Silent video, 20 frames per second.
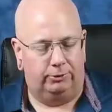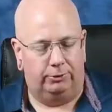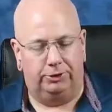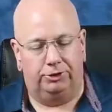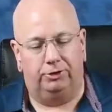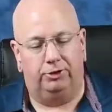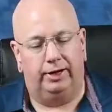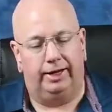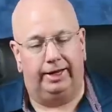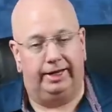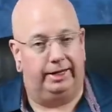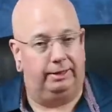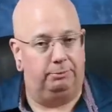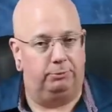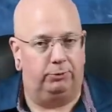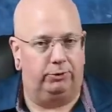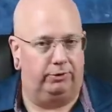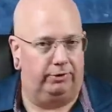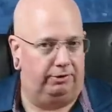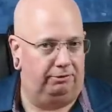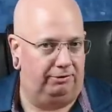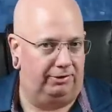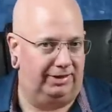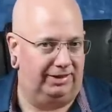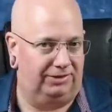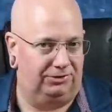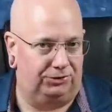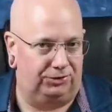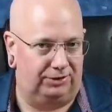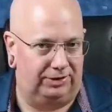When you're a hammer,
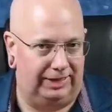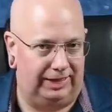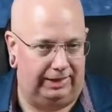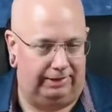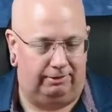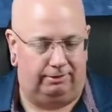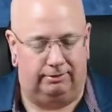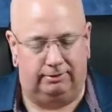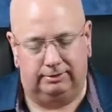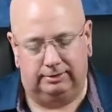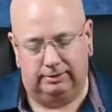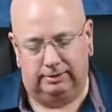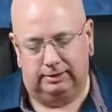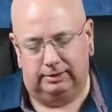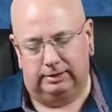everything is a nail.